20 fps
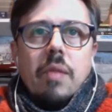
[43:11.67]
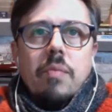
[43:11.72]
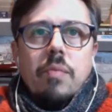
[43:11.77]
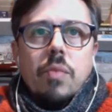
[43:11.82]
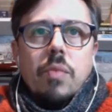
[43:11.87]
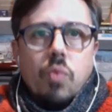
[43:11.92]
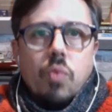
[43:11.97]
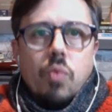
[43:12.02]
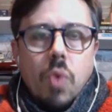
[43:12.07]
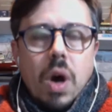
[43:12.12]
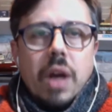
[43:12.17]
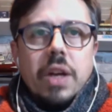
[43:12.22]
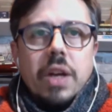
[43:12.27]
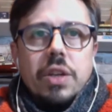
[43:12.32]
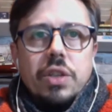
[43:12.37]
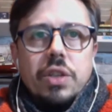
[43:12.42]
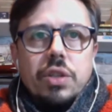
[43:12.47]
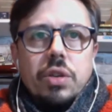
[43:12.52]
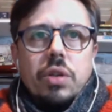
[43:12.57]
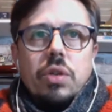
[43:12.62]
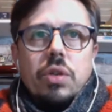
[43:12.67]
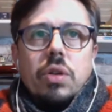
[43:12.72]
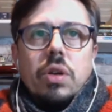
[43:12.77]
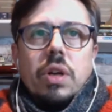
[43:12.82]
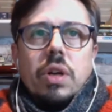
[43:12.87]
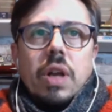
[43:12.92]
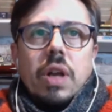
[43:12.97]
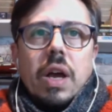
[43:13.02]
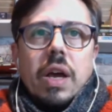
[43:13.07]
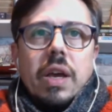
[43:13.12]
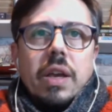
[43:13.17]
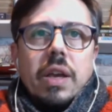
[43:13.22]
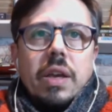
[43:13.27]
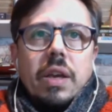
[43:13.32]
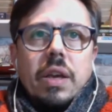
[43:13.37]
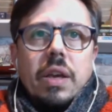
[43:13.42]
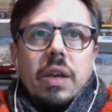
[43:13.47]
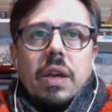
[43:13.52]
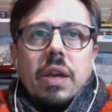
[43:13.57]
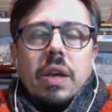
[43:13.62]
What it should look like,
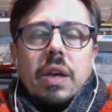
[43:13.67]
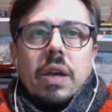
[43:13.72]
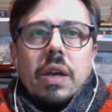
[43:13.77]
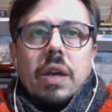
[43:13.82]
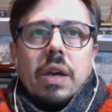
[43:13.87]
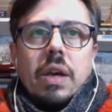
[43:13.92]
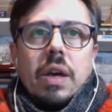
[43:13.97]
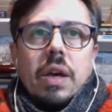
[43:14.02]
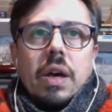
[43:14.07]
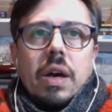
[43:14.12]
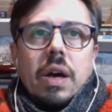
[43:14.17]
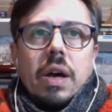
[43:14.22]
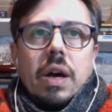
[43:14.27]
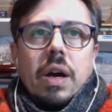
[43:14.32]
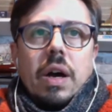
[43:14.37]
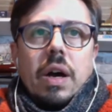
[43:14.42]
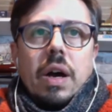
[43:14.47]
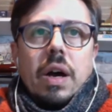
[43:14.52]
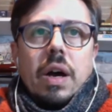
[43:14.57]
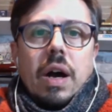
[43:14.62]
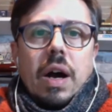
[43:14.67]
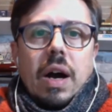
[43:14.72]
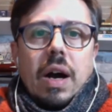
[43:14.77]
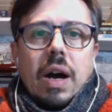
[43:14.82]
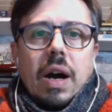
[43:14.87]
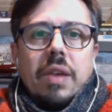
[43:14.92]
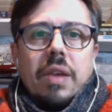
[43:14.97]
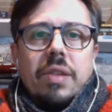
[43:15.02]
I